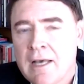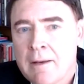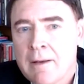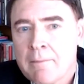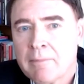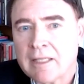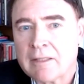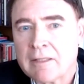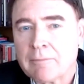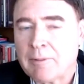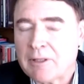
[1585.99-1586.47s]

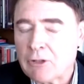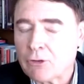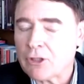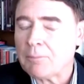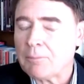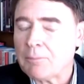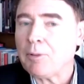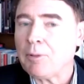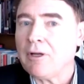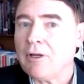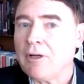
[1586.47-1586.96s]
but you can
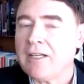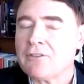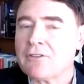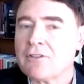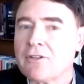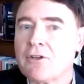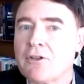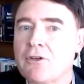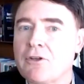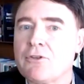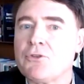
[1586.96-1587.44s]
apply it
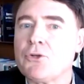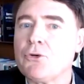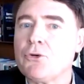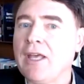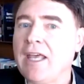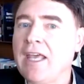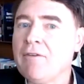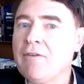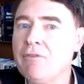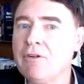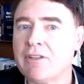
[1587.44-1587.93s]
through
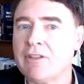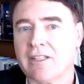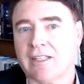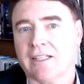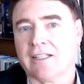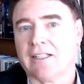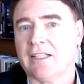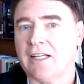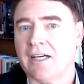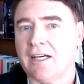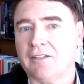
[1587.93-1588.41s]
everything
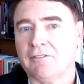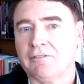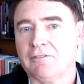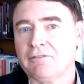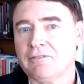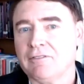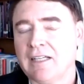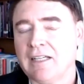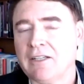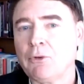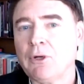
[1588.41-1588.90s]
in life,
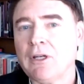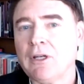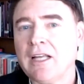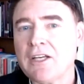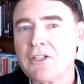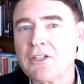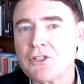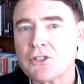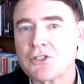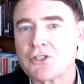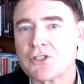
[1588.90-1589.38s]

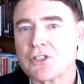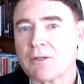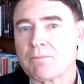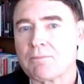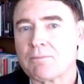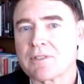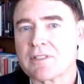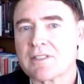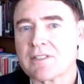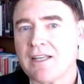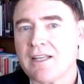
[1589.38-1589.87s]

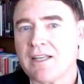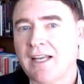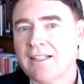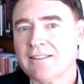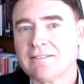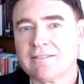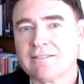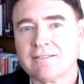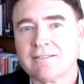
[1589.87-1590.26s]
relationships, and